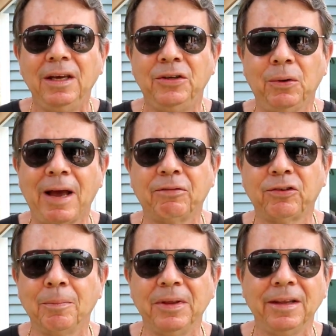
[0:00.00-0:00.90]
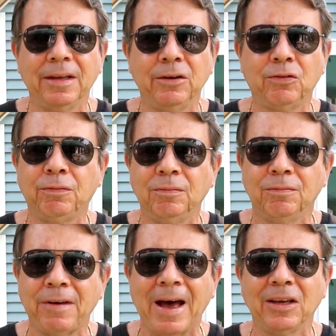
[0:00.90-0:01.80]
to have something that is
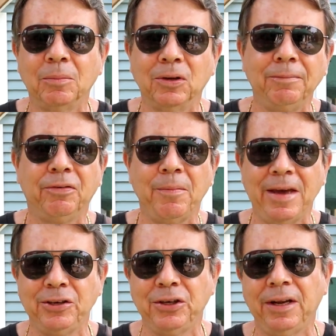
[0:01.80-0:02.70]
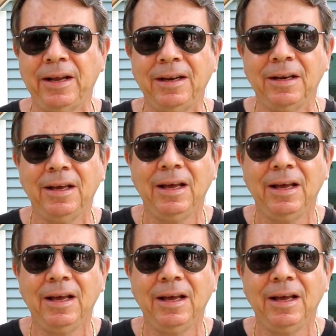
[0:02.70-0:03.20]
valuable information in it.